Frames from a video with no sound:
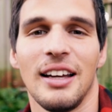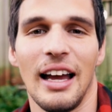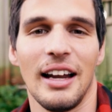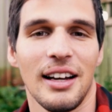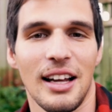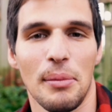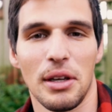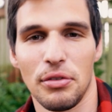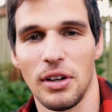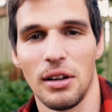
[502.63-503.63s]
And
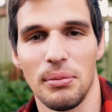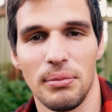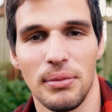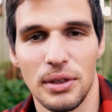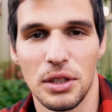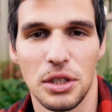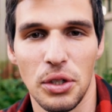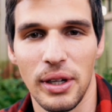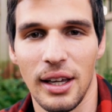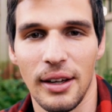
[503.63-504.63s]
coming from
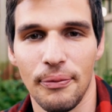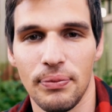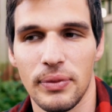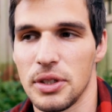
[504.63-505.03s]
shooting